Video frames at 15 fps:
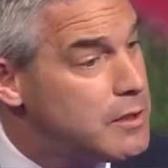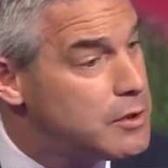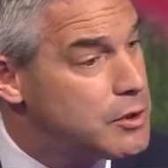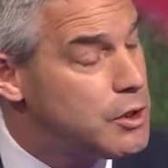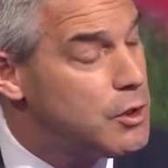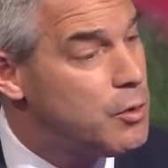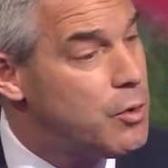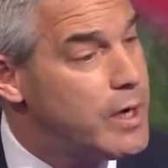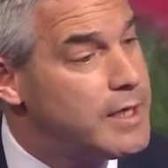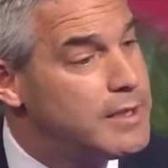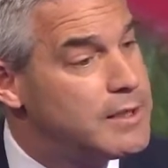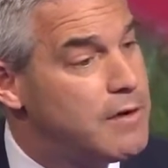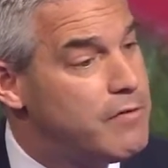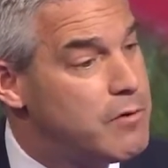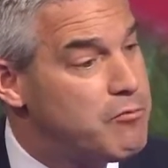There's two
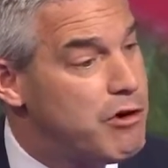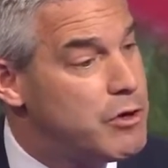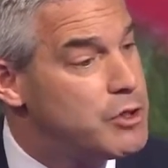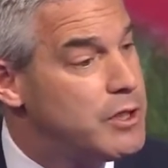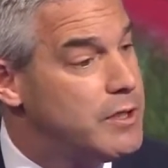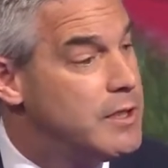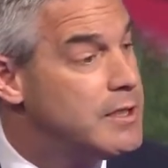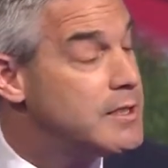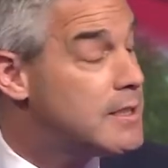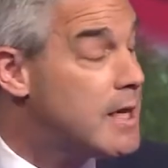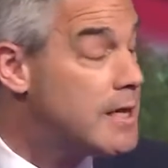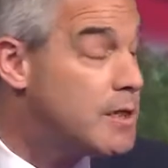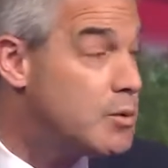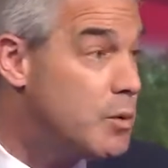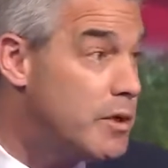ways of approaching this.
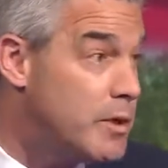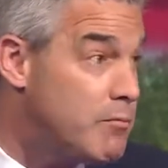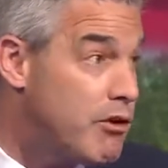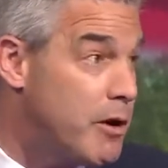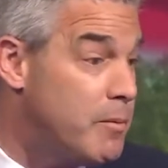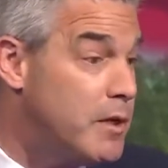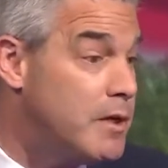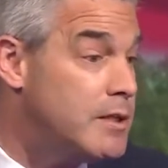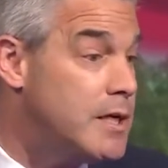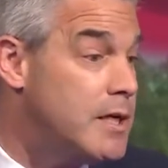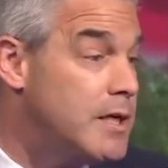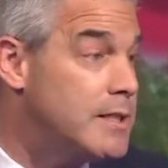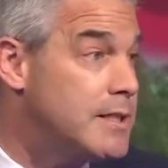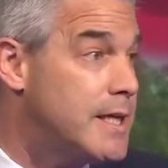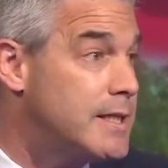That is what the Prime Minister
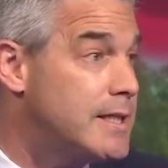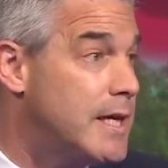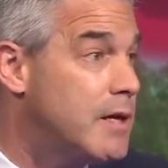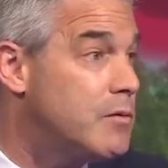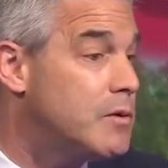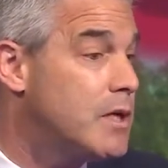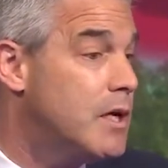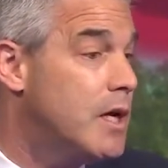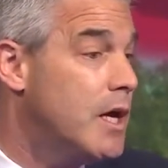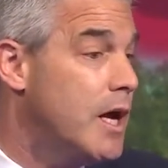has set out,